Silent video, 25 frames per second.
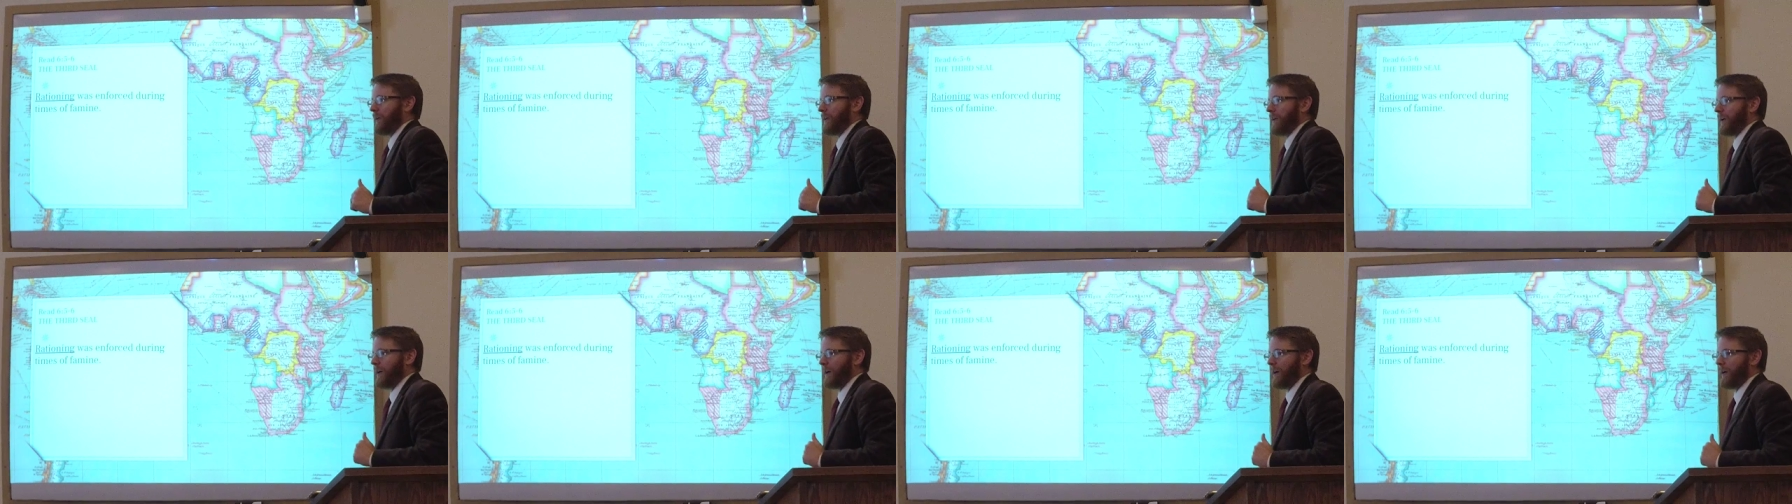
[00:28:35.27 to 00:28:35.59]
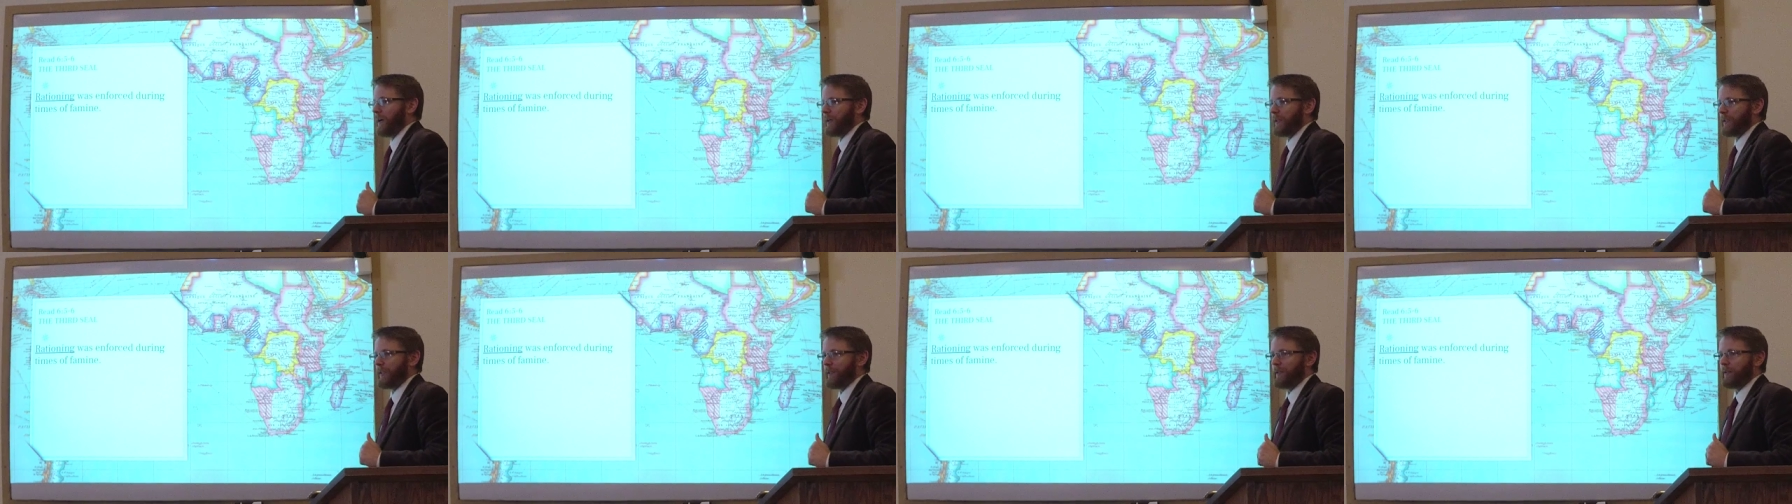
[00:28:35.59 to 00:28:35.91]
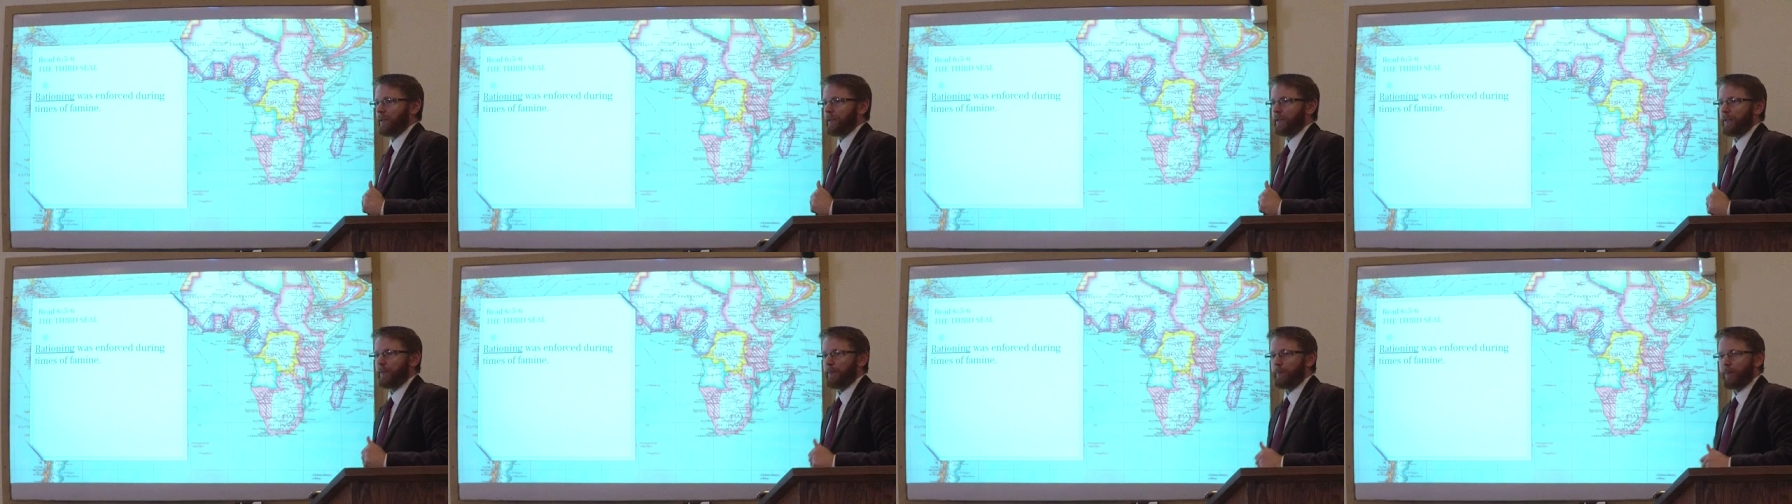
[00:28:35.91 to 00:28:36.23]
Uh,
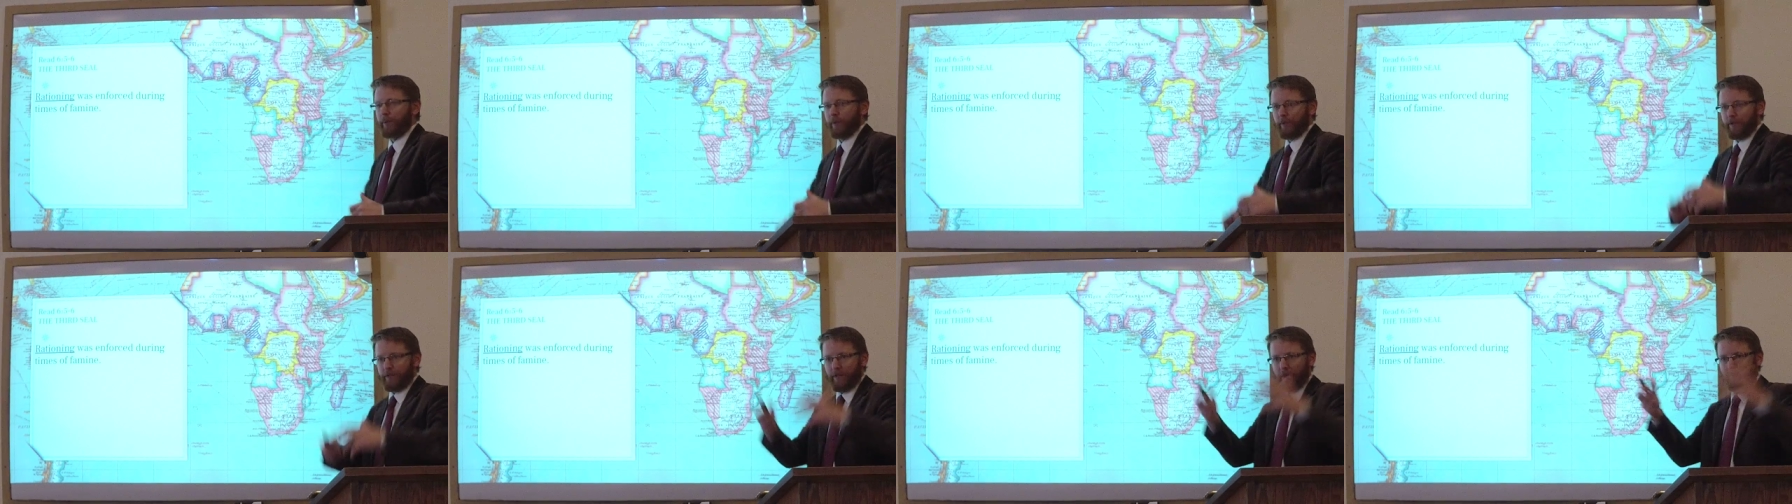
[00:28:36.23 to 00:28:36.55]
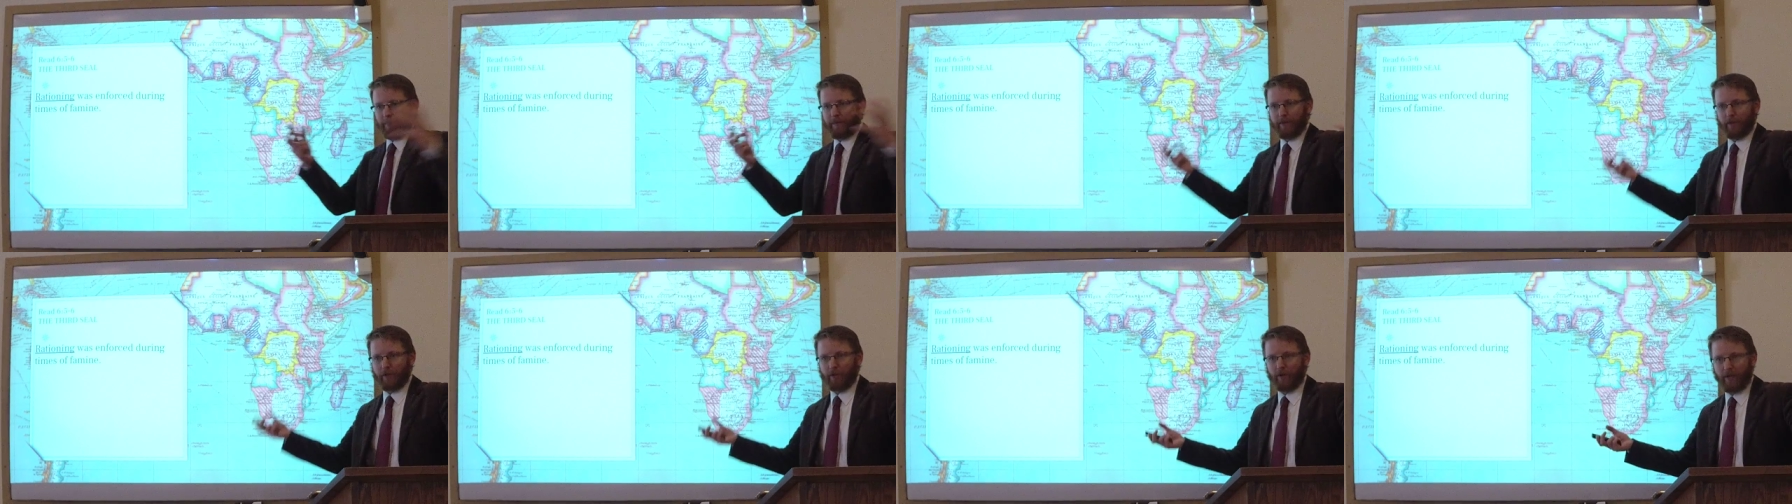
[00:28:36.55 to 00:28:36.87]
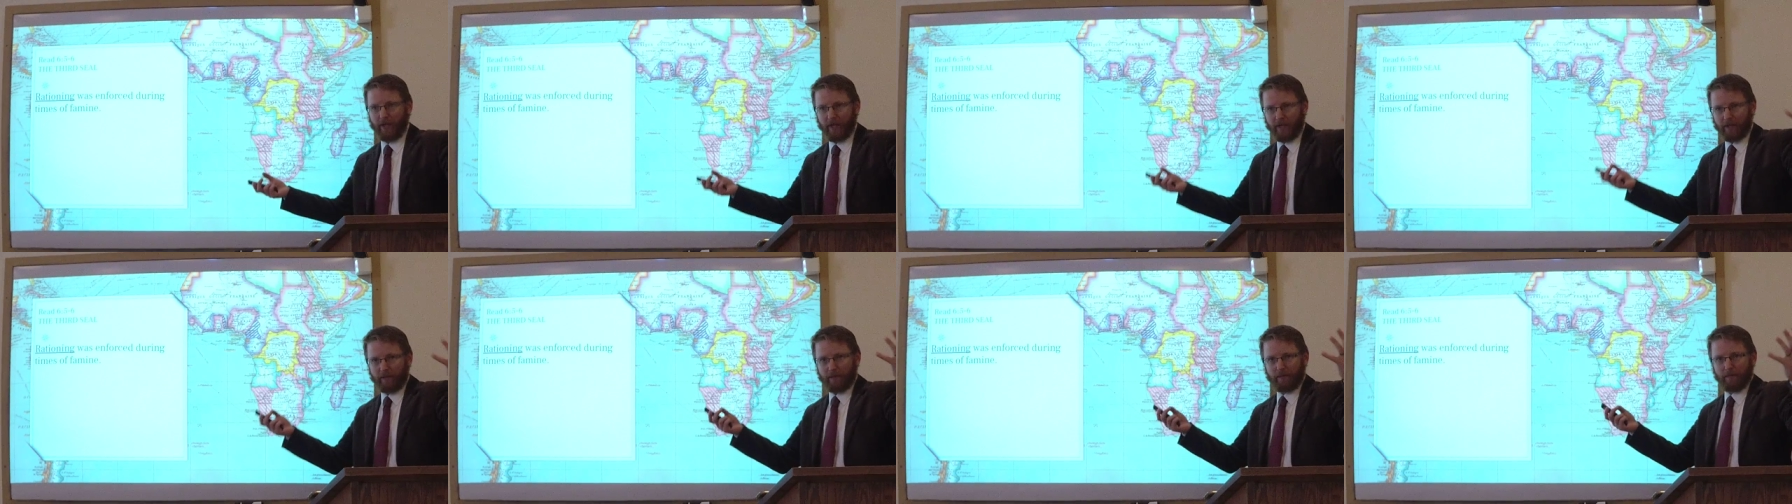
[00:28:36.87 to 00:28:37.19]
he, he builds up the
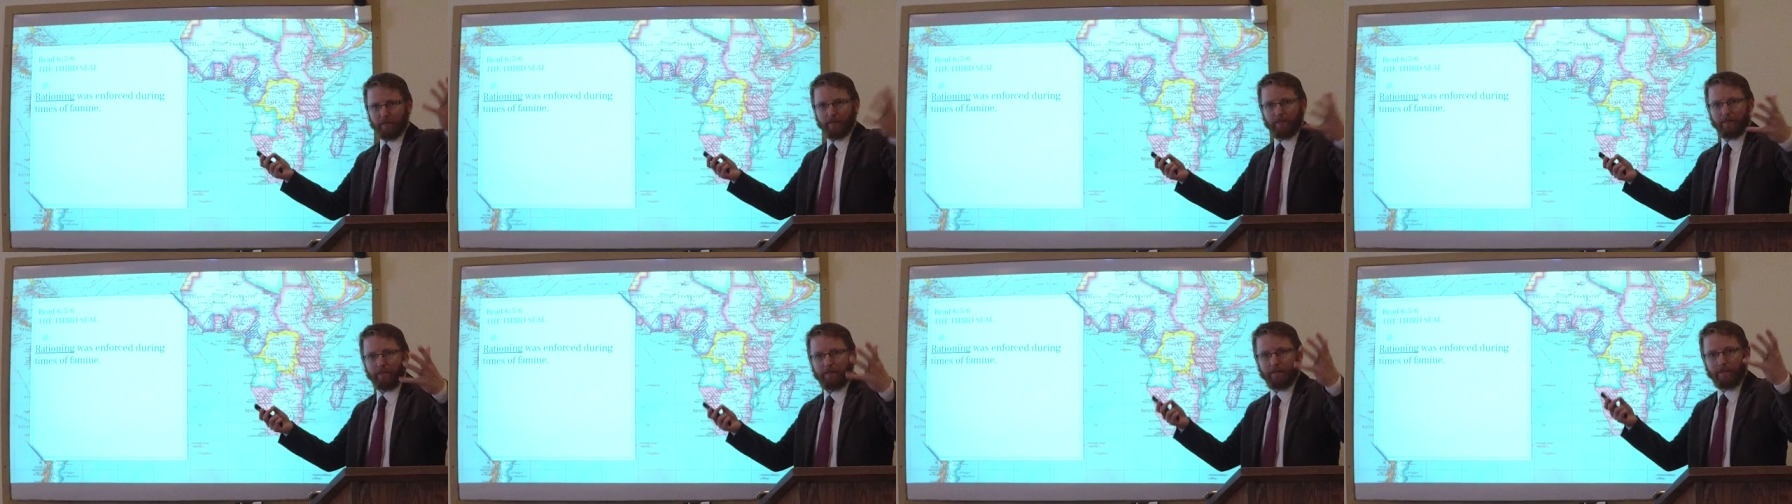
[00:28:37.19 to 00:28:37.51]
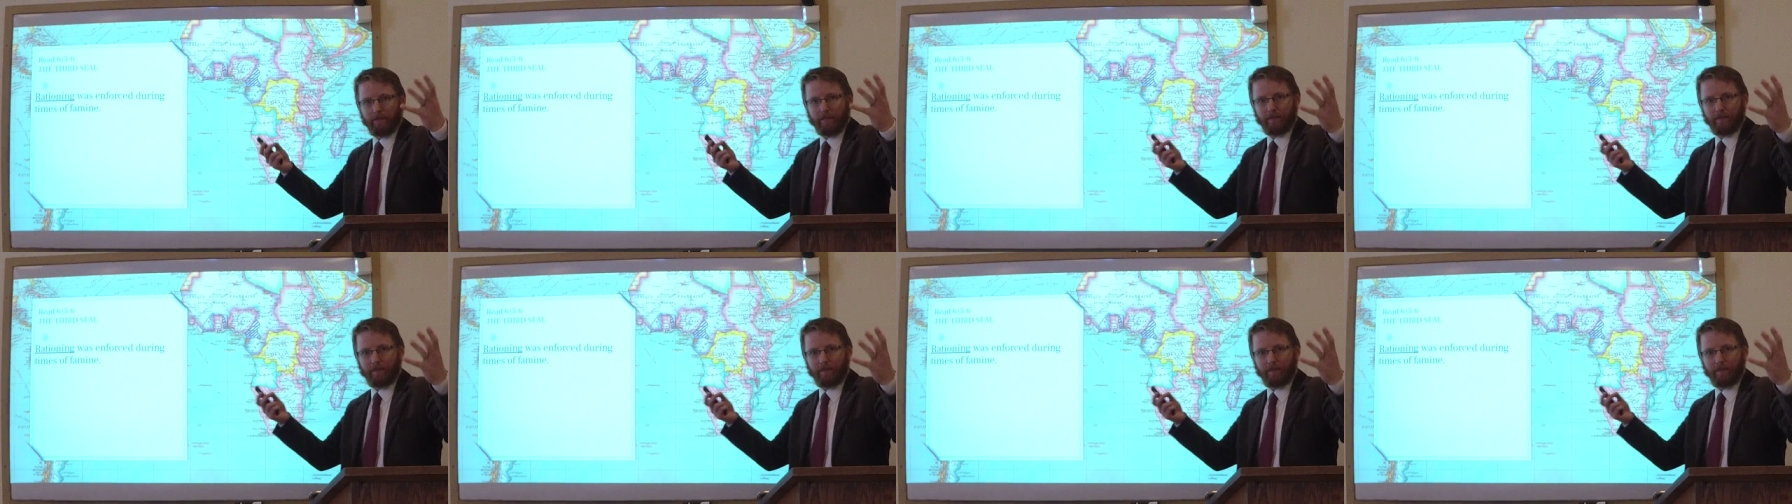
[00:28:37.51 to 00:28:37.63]
grain